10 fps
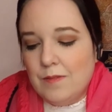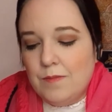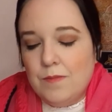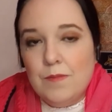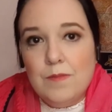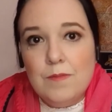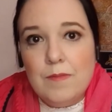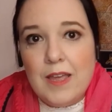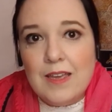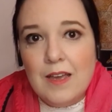
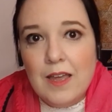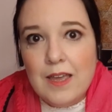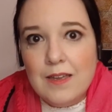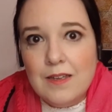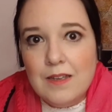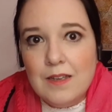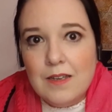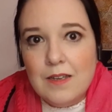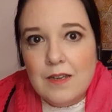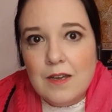"May I?
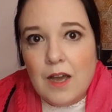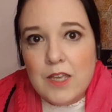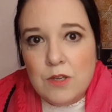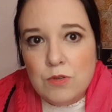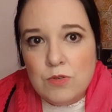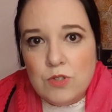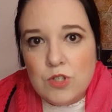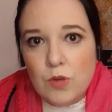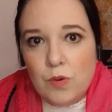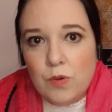Are you
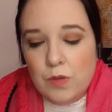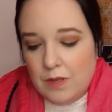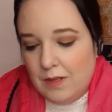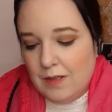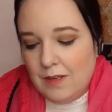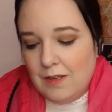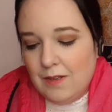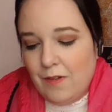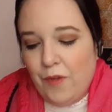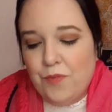sure?"
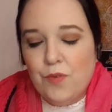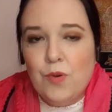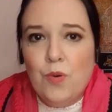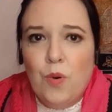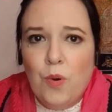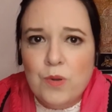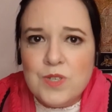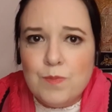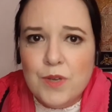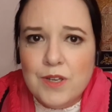"Of
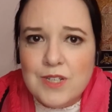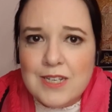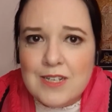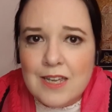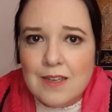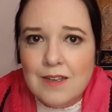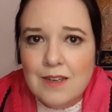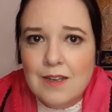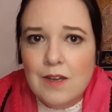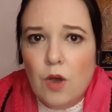course, Birdie dear,
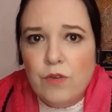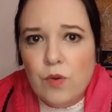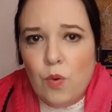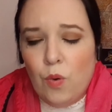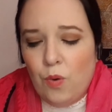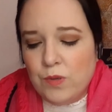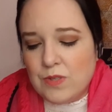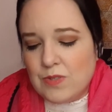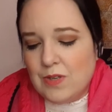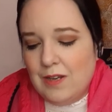of
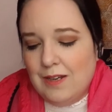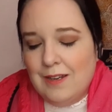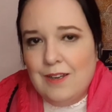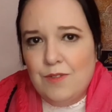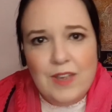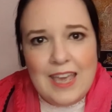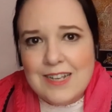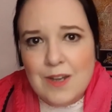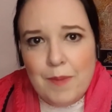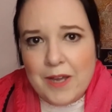course.
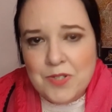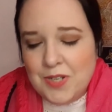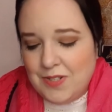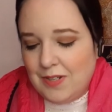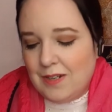Forget about it."